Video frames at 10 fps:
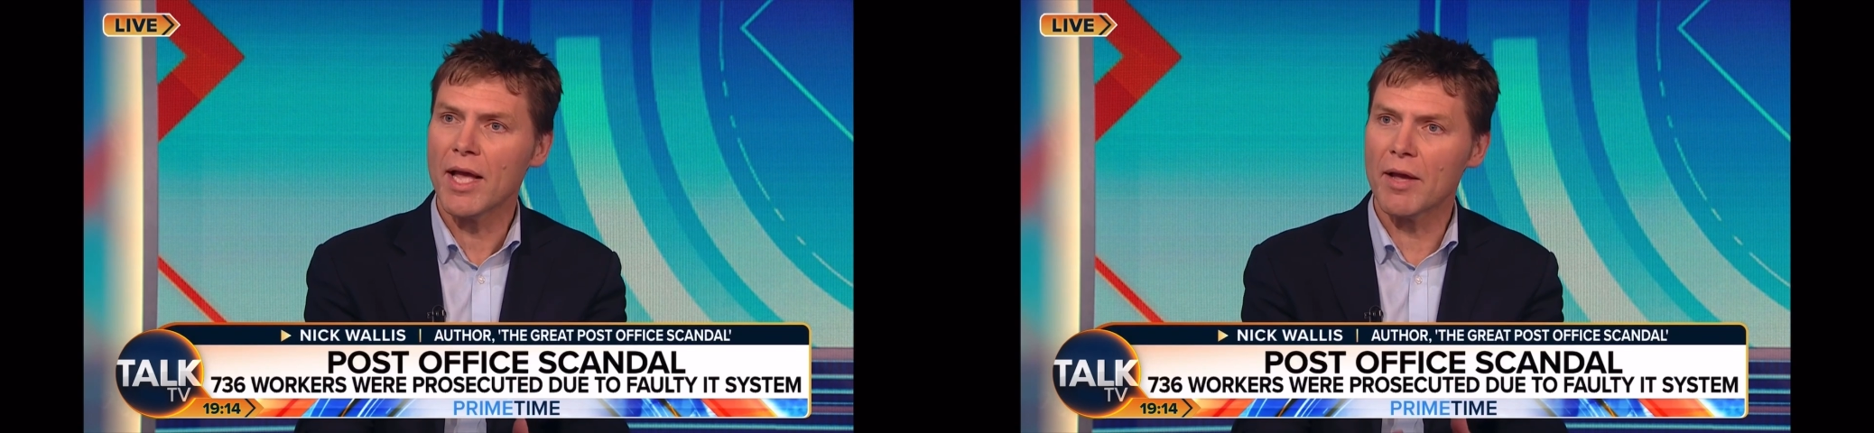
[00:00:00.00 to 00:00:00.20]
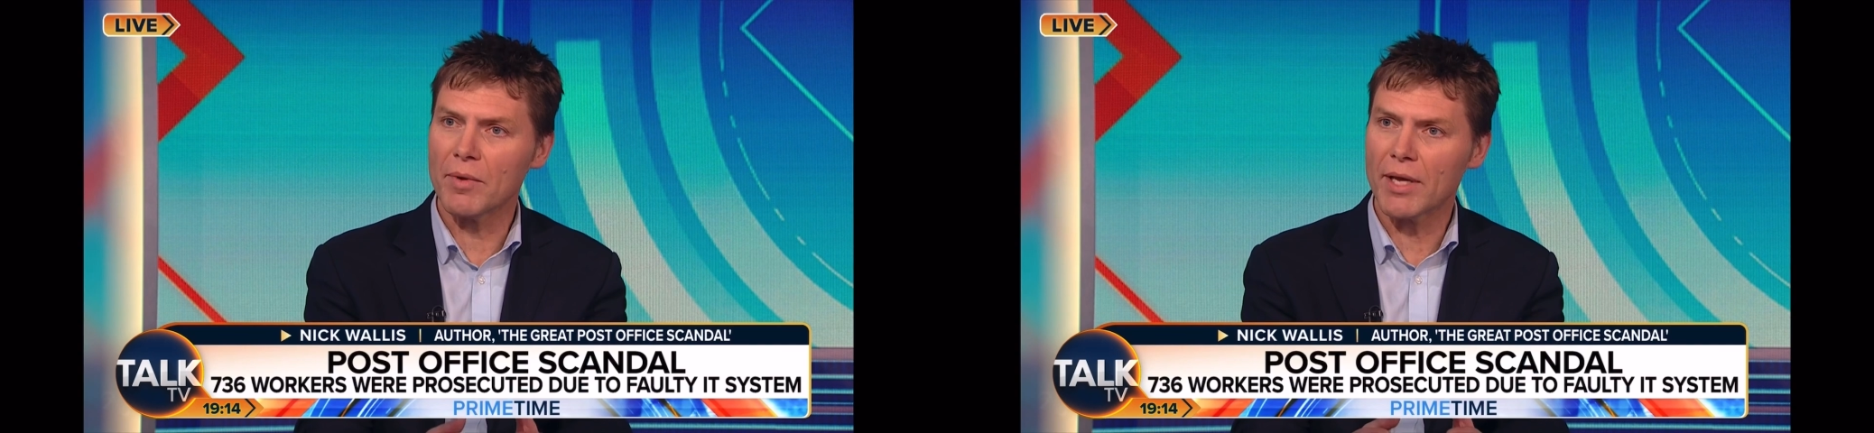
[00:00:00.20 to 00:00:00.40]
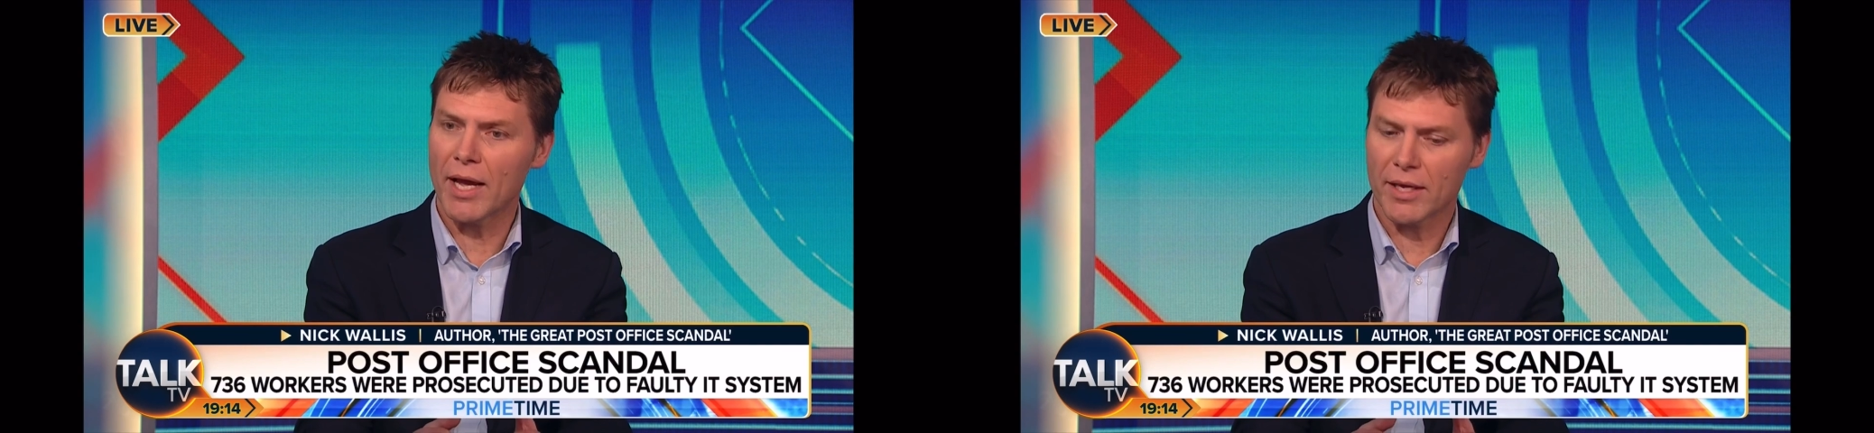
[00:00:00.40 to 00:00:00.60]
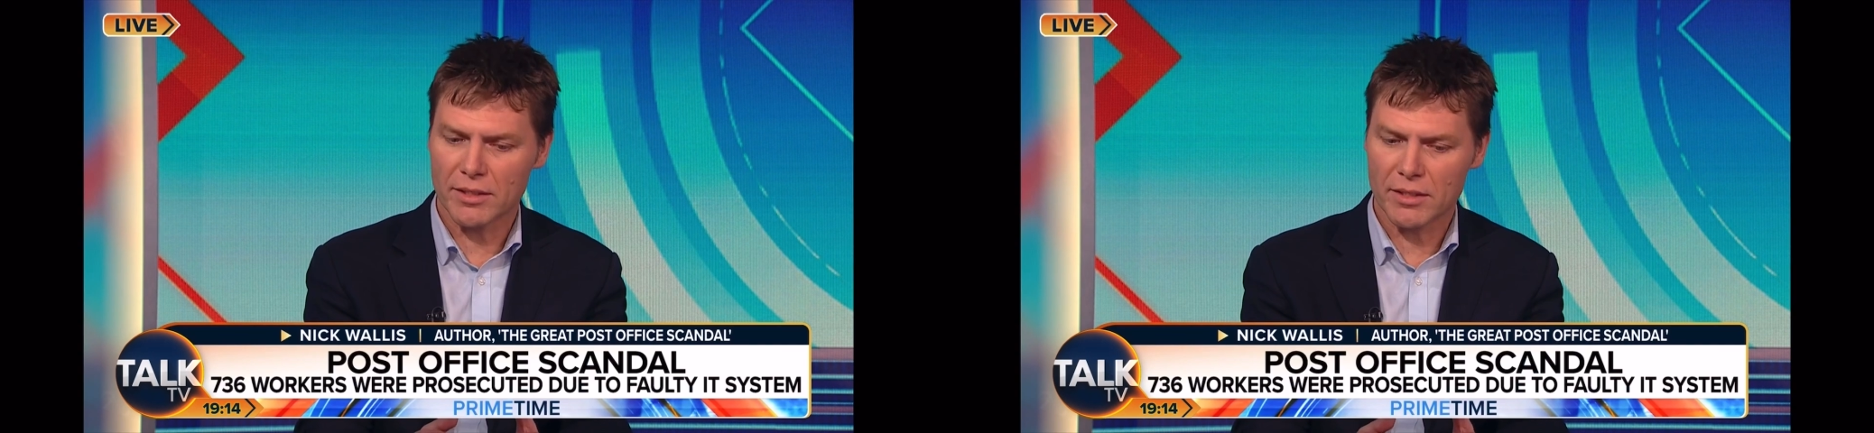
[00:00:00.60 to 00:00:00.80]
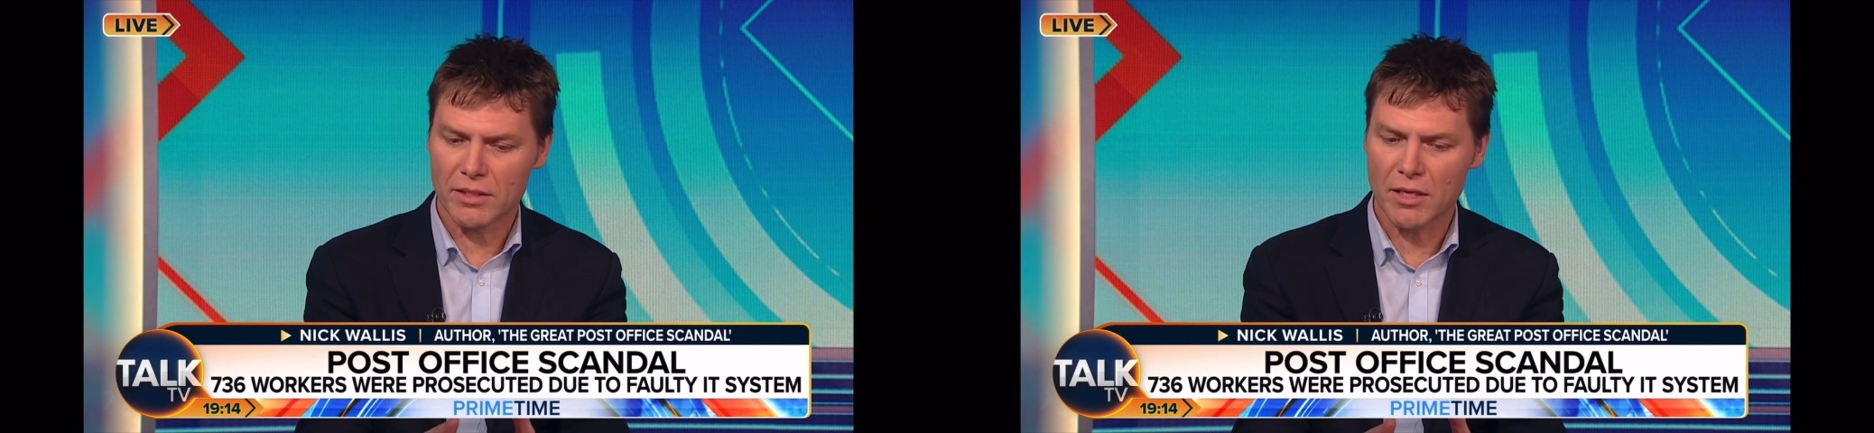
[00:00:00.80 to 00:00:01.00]
it would
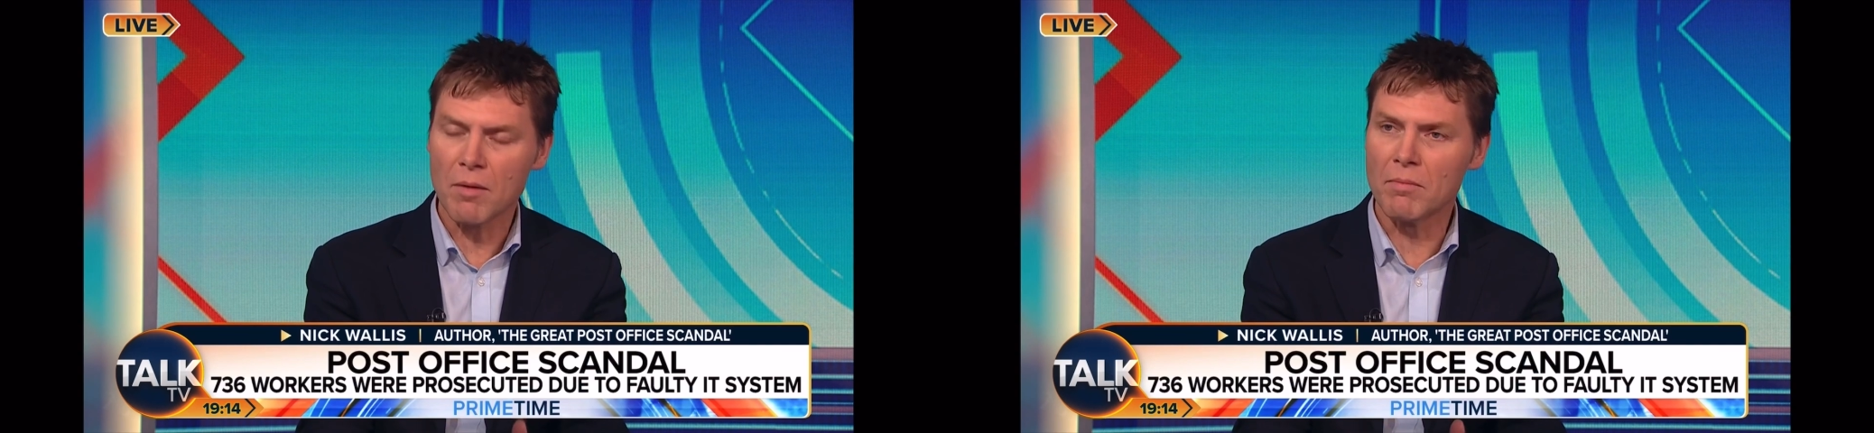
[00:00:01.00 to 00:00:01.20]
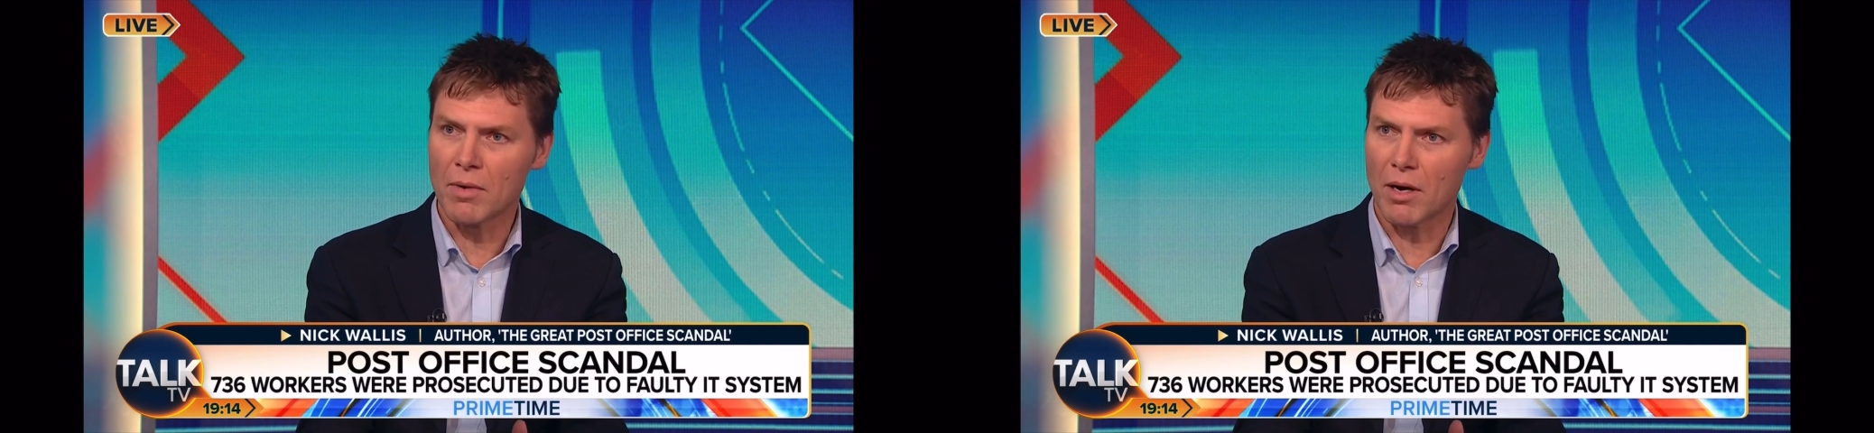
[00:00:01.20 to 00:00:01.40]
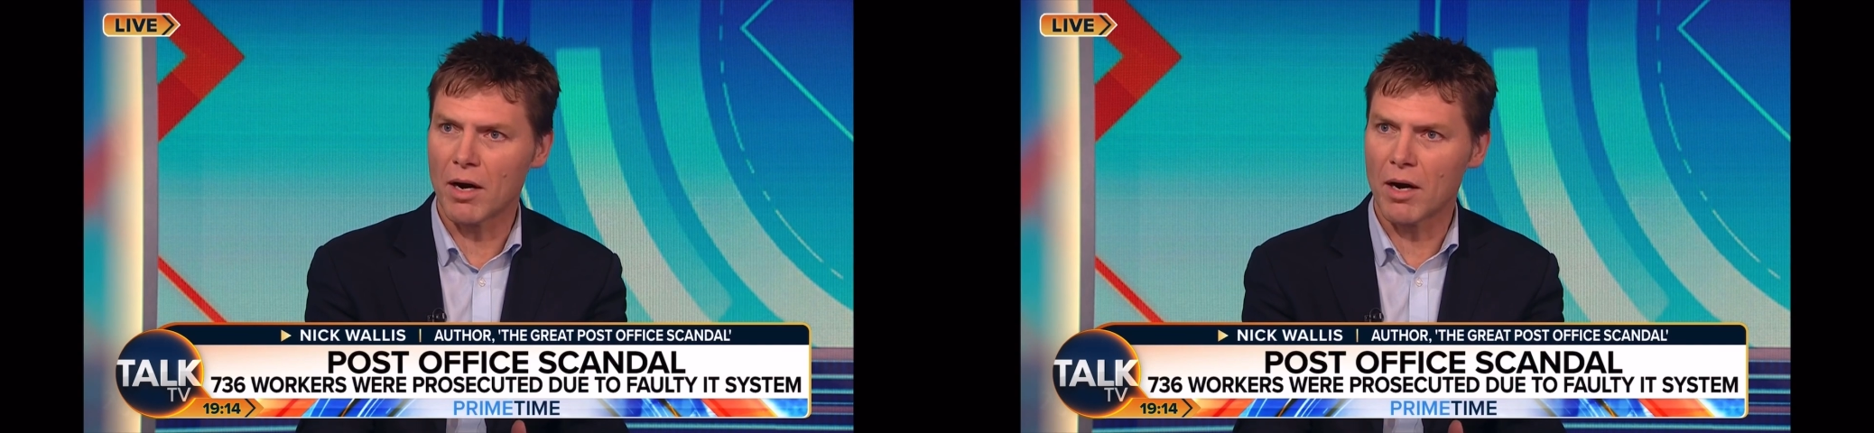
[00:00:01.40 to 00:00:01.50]
get some